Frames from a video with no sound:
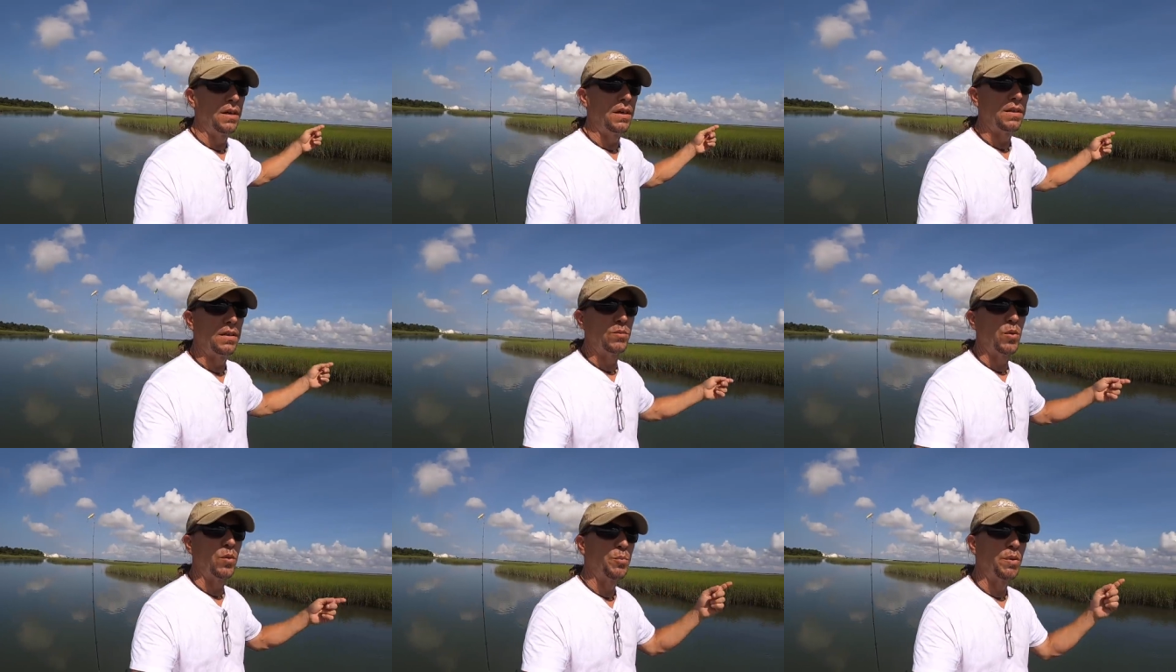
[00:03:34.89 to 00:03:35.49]
and
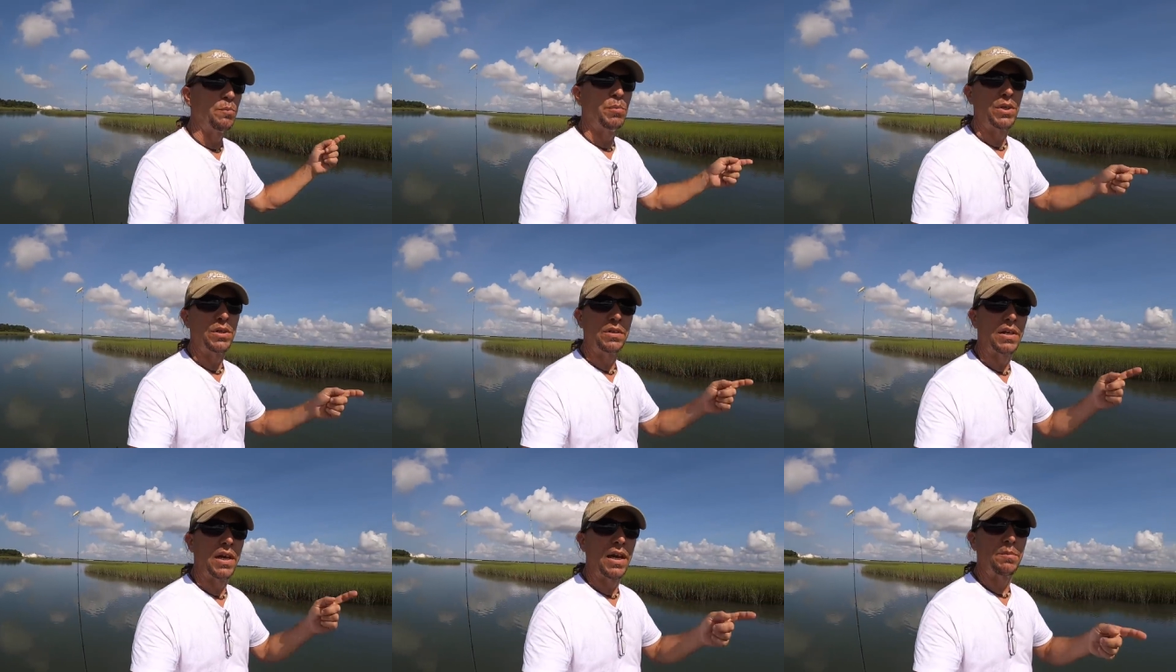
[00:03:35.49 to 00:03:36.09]
there won't be
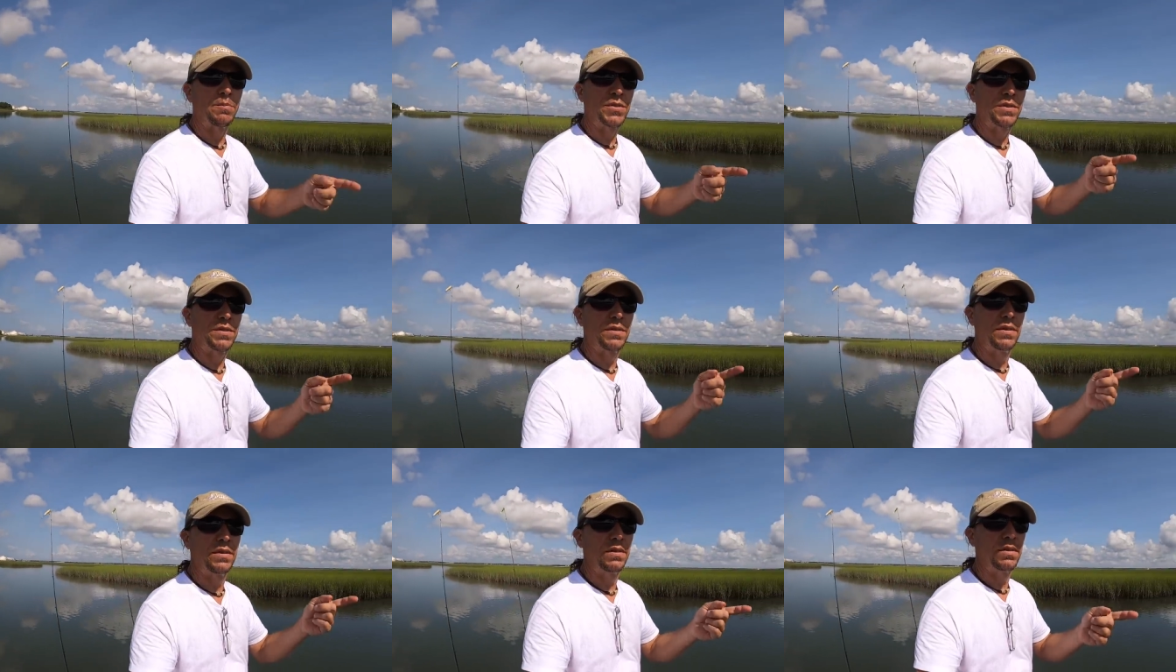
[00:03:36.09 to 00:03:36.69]
big
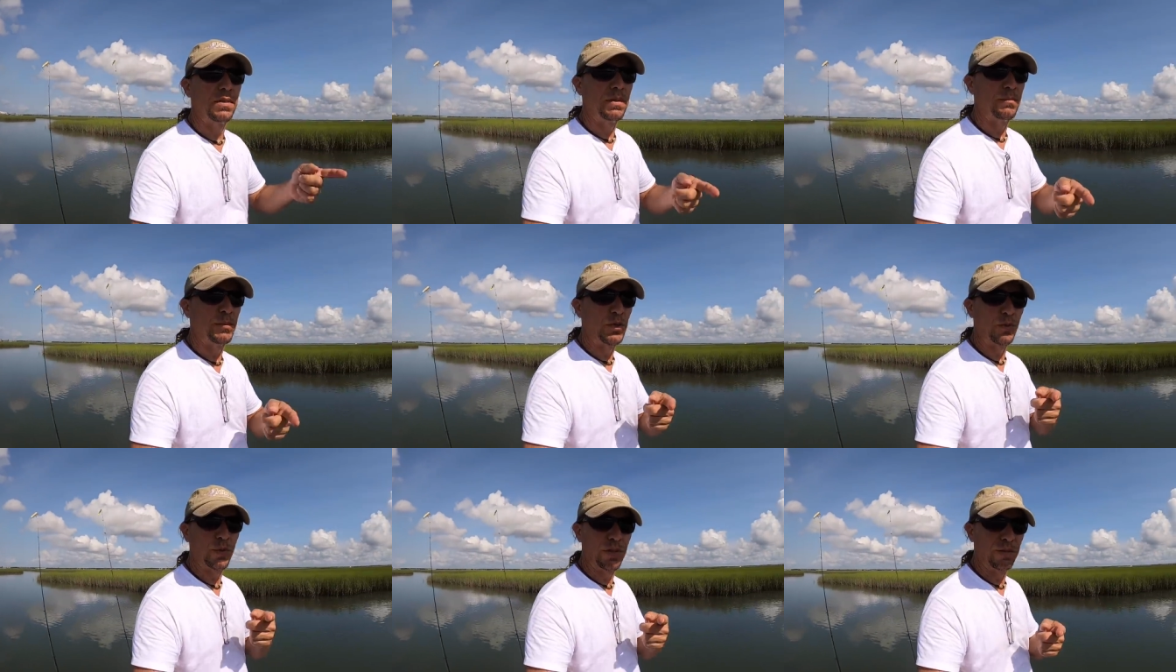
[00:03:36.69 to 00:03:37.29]
gaps in
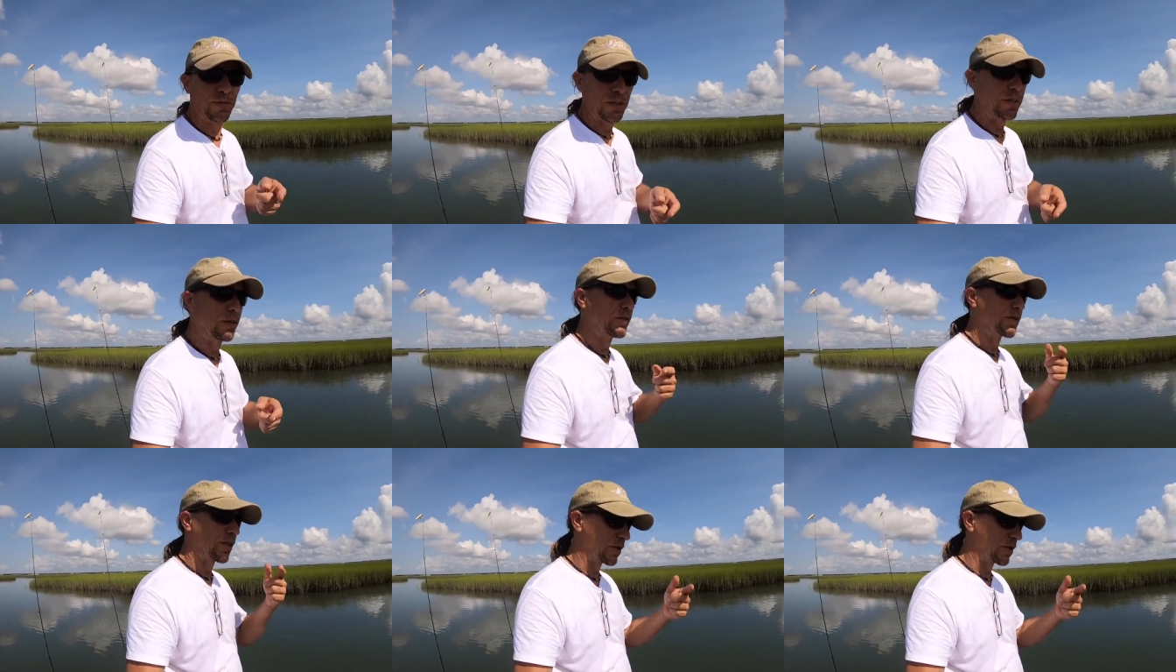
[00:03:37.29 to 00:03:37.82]
between the videos.